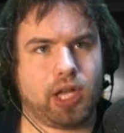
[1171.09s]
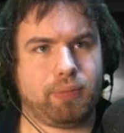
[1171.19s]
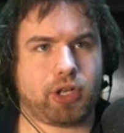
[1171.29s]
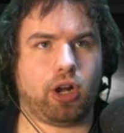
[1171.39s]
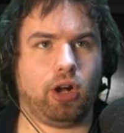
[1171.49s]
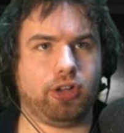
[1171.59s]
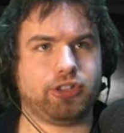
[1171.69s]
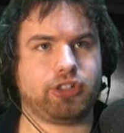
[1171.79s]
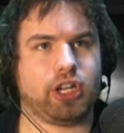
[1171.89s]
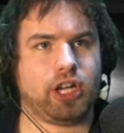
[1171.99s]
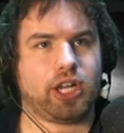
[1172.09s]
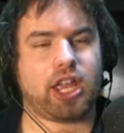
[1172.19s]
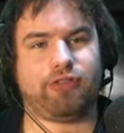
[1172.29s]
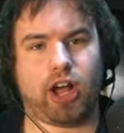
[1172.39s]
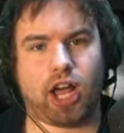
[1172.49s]
Because
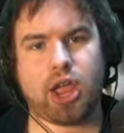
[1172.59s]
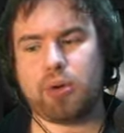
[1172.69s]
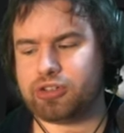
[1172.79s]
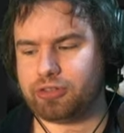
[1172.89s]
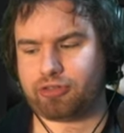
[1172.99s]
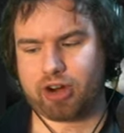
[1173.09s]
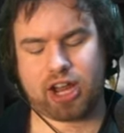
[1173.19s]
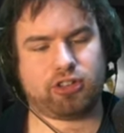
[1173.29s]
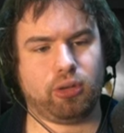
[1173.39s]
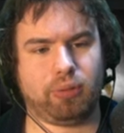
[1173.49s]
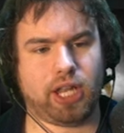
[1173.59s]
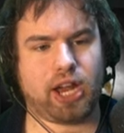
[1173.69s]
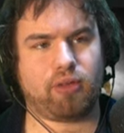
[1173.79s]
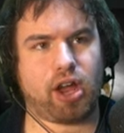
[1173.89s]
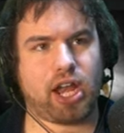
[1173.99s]
if I was a fractal player
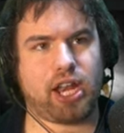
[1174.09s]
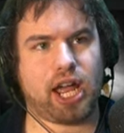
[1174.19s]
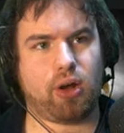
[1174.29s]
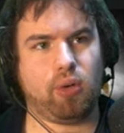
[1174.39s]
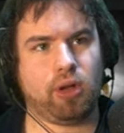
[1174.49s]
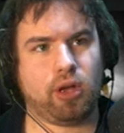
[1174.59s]
right now,